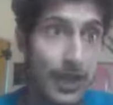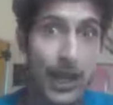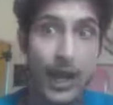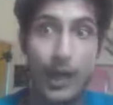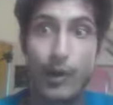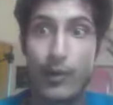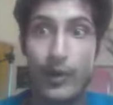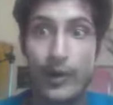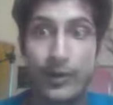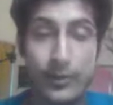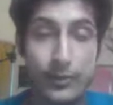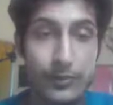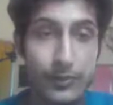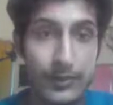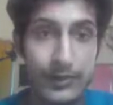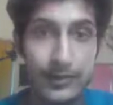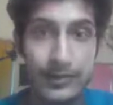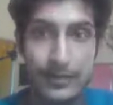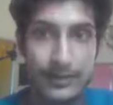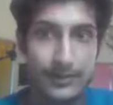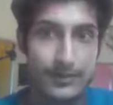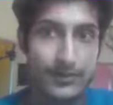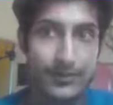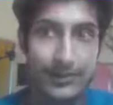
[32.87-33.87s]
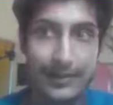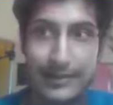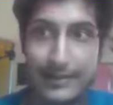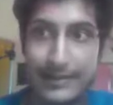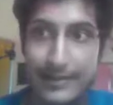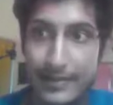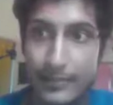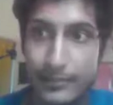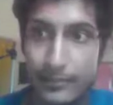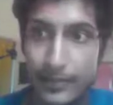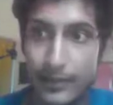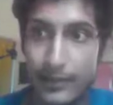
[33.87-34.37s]
how I do it it's
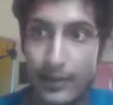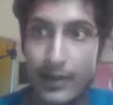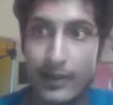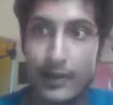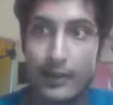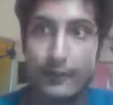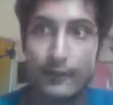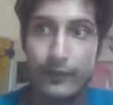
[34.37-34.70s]
really simple